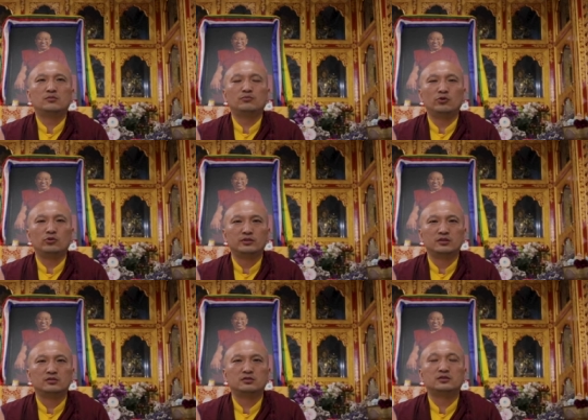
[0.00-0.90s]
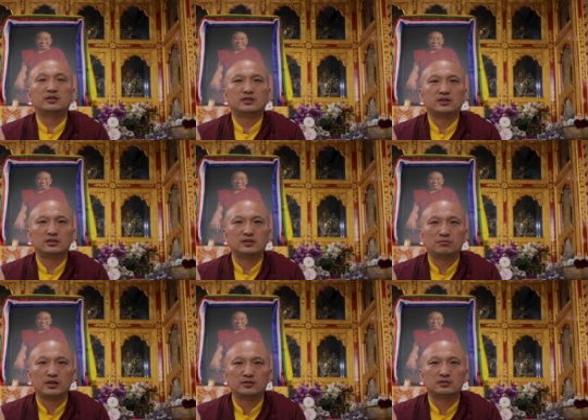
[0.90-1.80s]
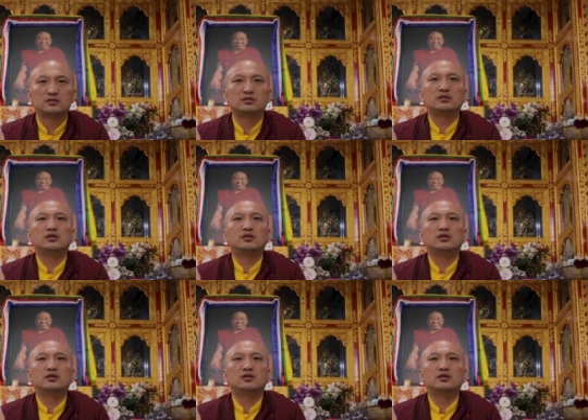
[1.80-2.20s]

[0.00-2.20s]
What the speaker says: more than 600 monks,